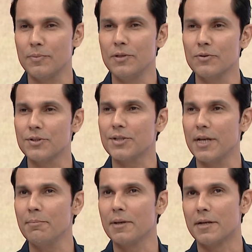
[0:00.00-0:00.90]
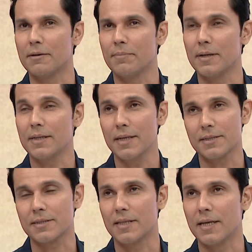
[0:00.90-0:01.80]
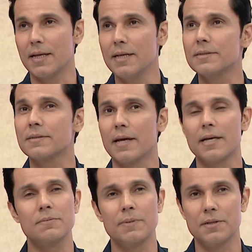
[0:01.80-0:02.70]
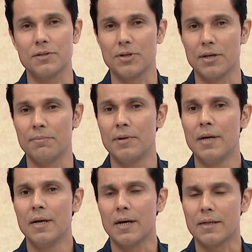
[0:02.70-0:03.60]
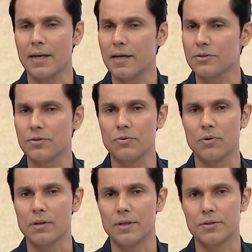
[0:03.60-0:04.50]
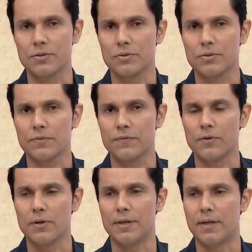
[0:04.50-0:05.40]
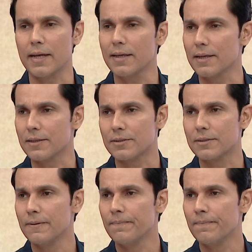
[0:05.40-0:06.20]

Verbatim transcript: be no shame in it. But yes, there is has been a shame attached to all this for decades.